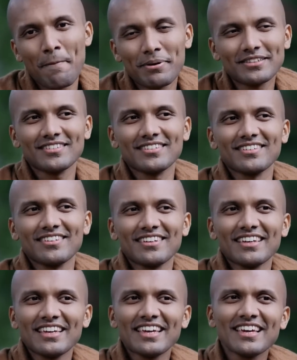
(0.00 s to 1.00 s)
But
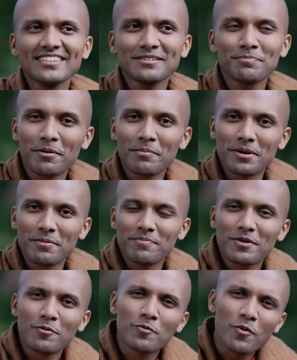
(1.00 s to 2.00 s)
here's the problem.
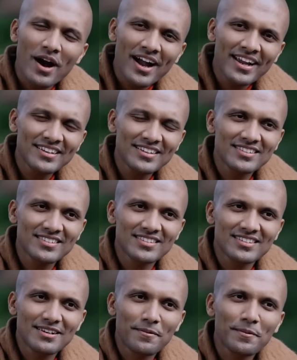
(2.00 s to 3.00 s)
Why
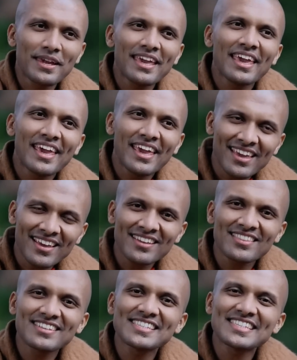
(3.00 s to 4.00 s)
does we
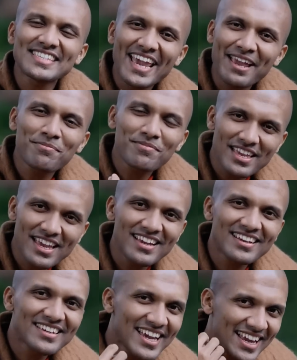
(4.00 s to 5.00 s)
hear the same
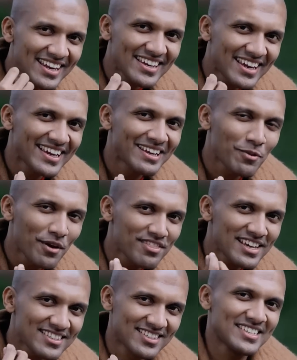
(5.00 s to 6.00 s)
thing again and again, what
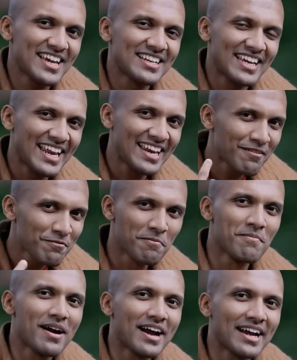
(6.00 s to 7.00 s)
they said in
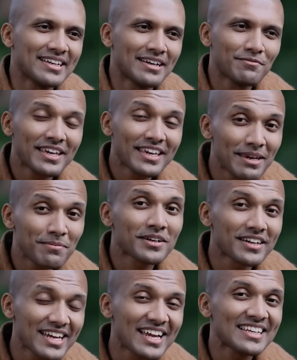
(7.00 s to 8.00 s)
our mind, and we keep
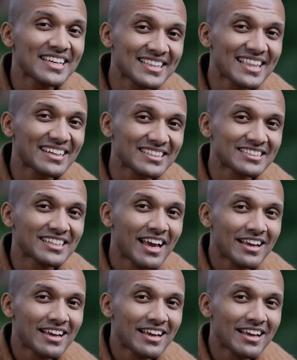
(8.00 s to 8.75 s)
creating that